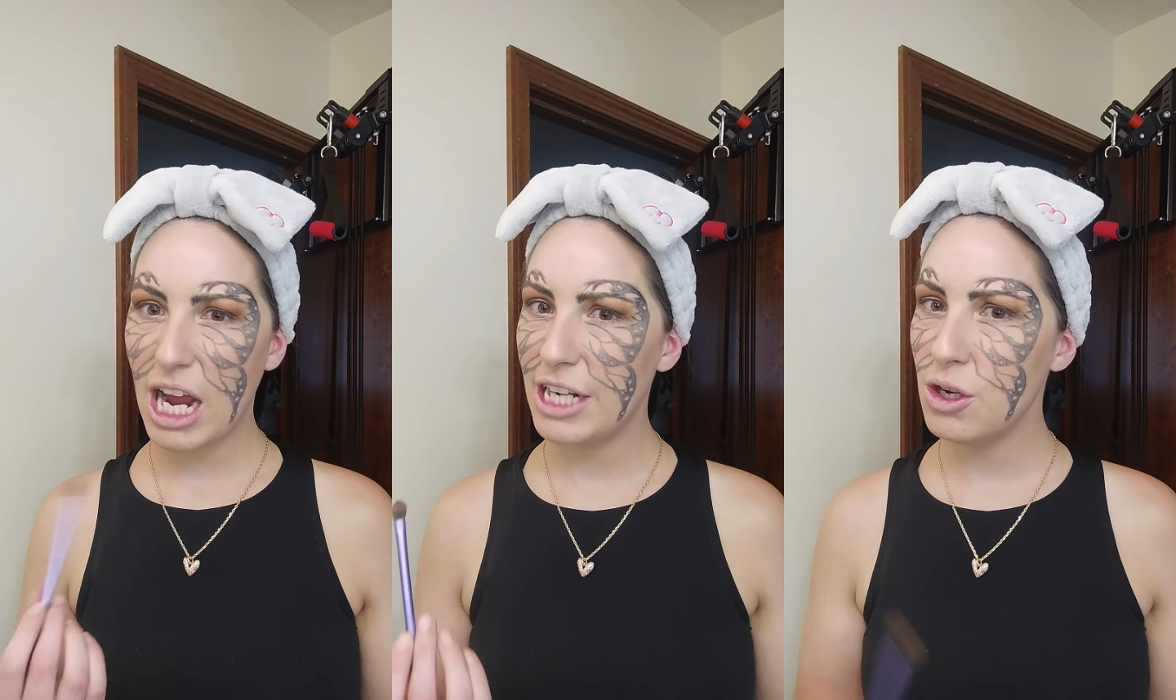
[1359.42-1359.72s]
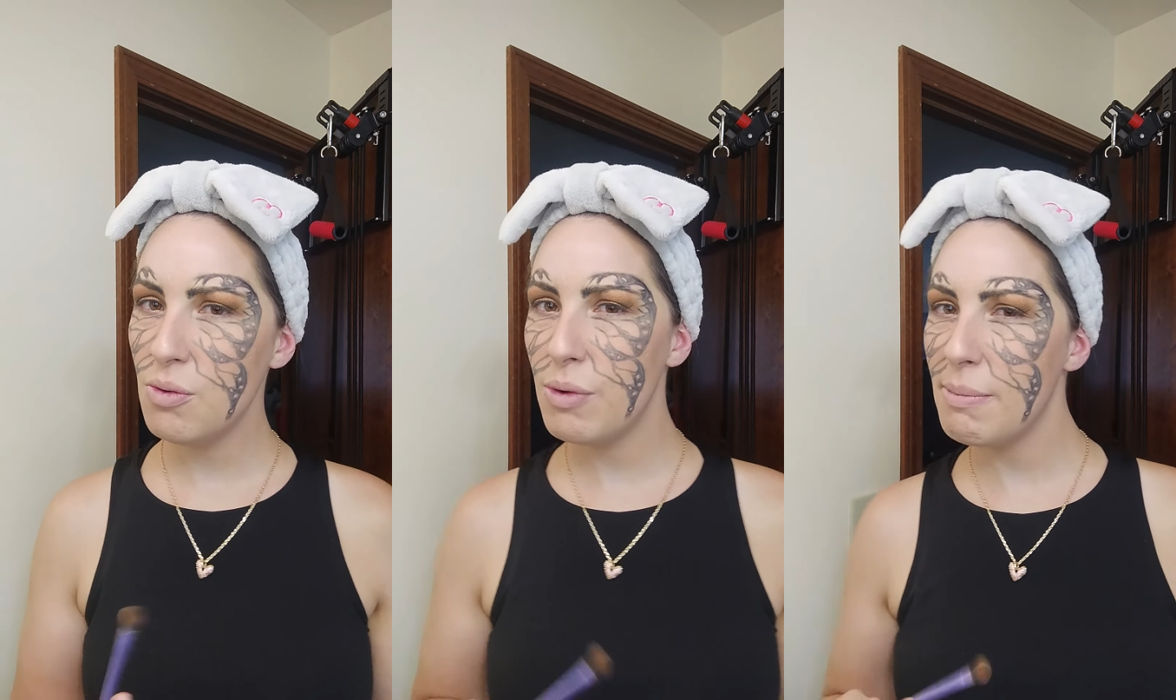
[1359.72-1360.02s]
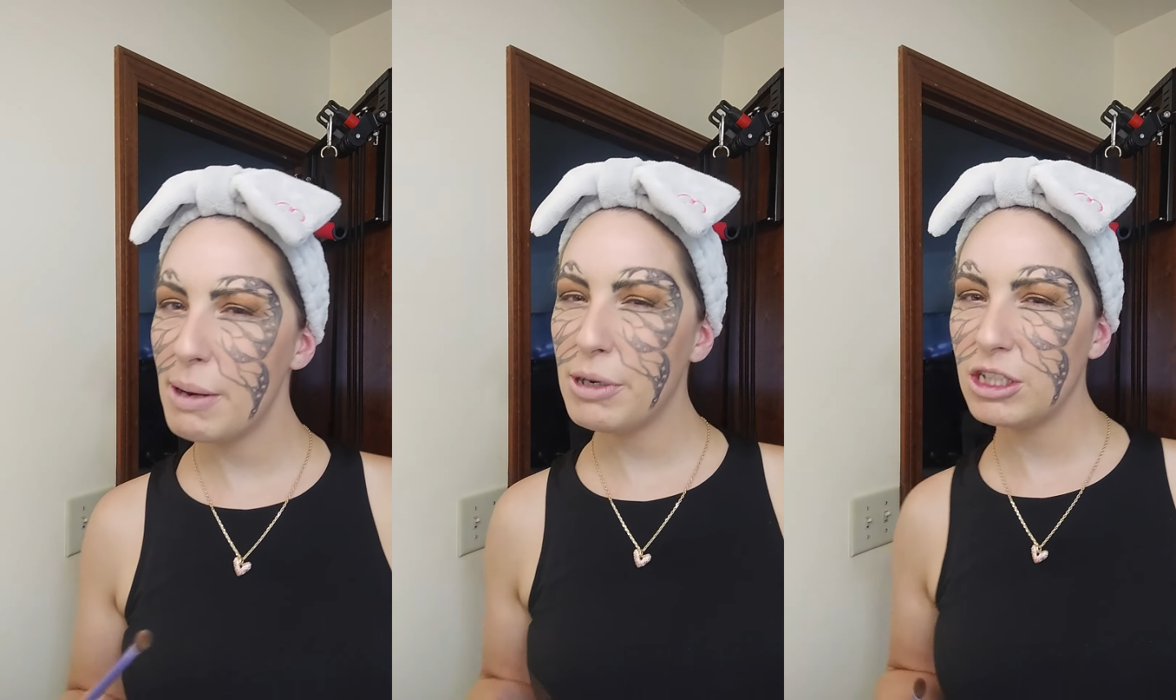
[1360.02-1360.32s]
I don't
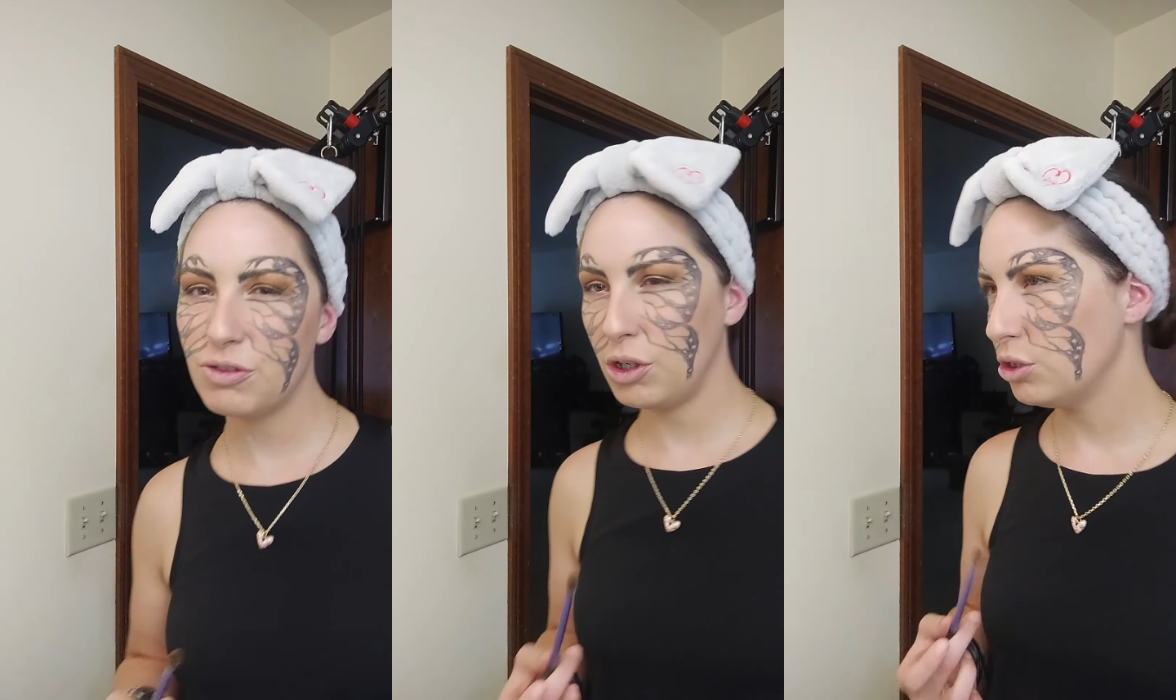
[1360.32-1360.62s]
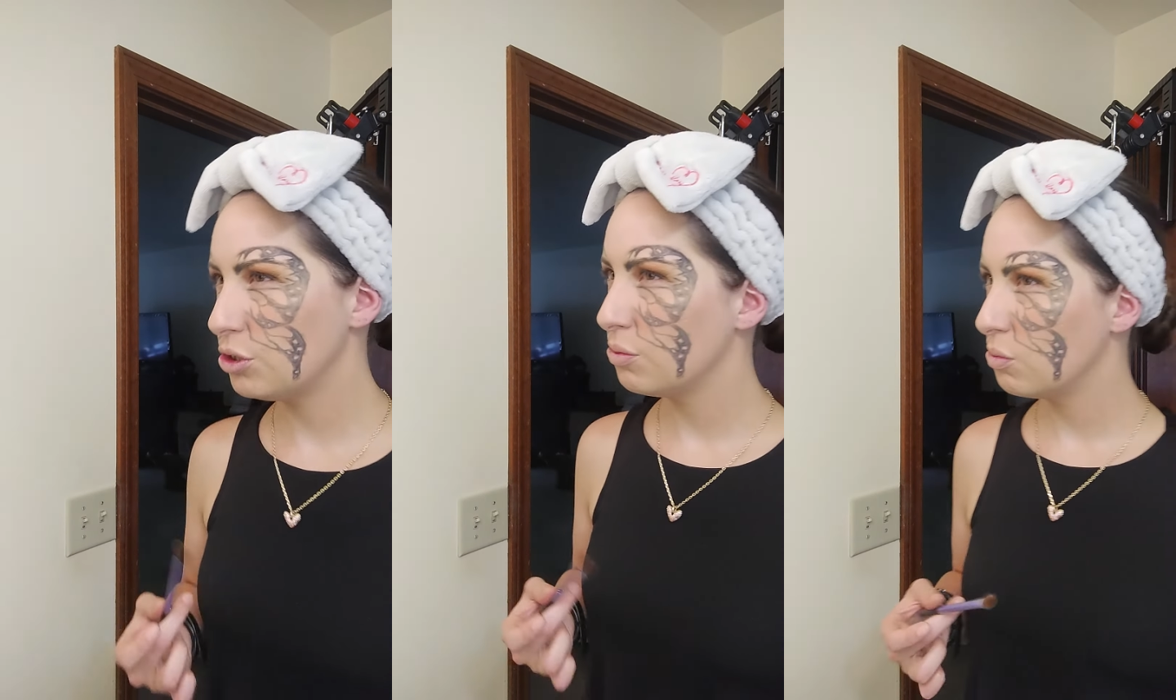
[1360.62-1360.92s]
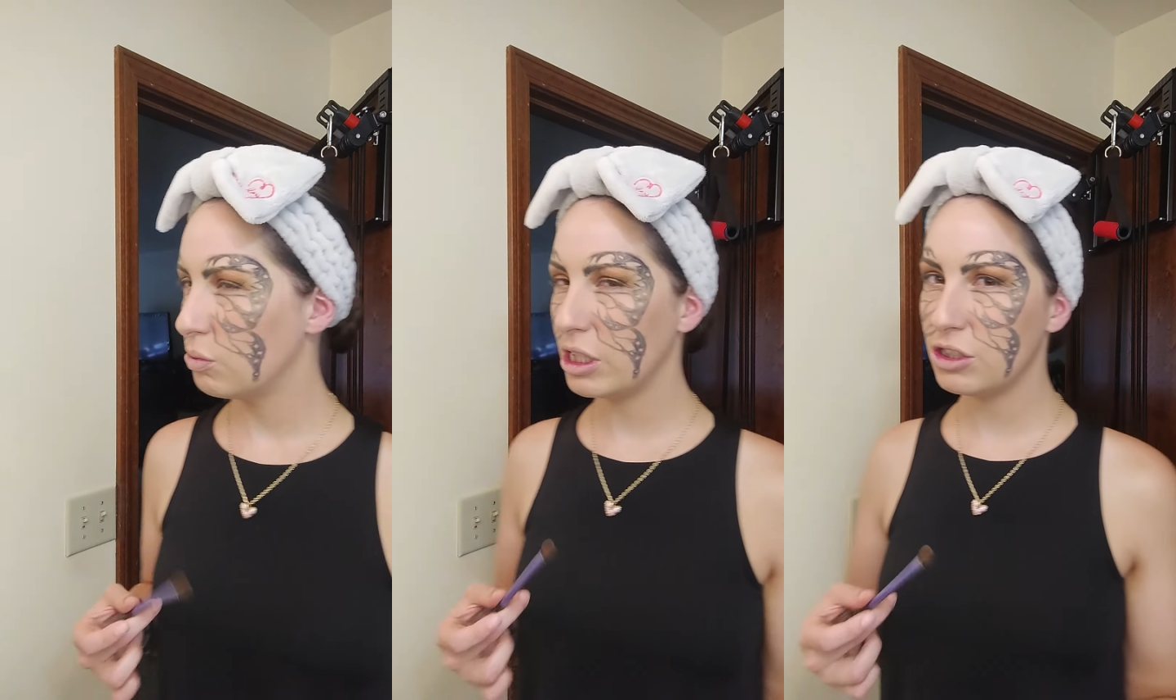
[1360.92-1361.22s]
wet my brush first
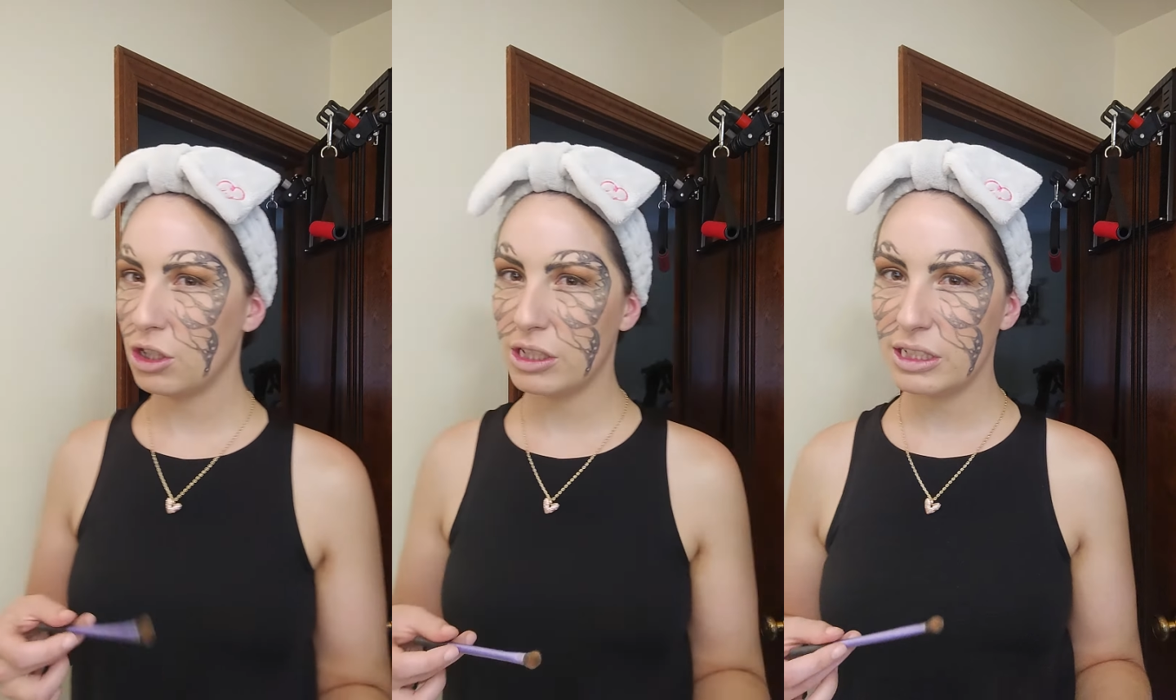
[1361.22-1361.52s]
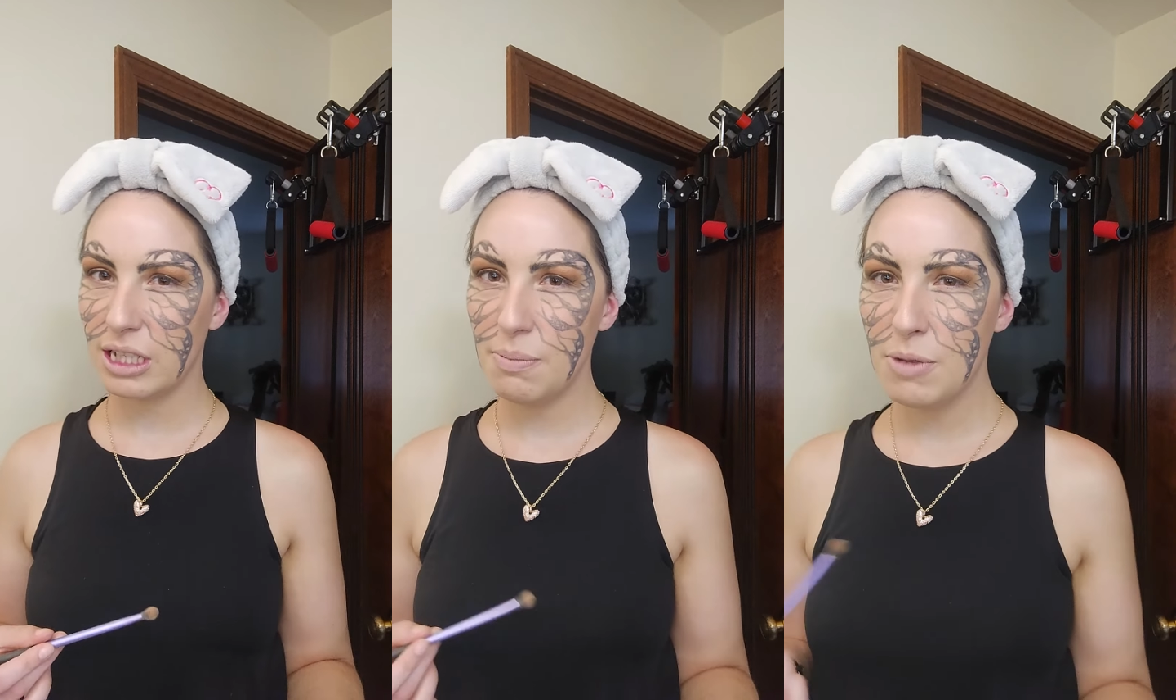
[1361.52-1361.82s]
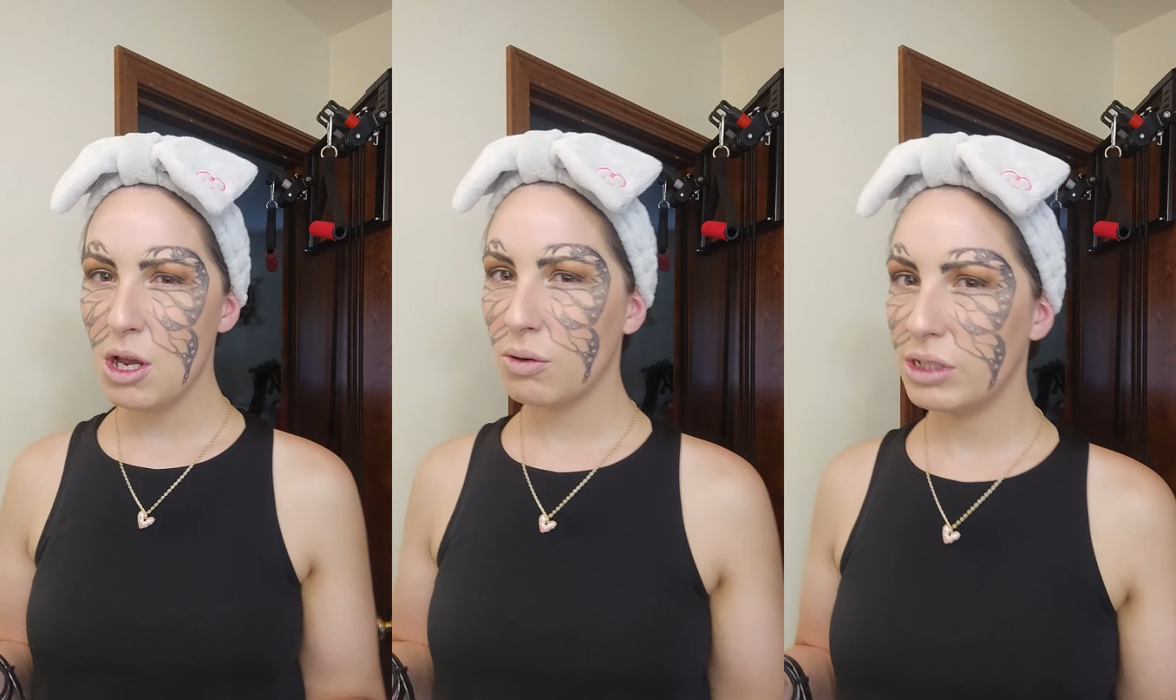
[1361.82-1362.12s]
when I start this up.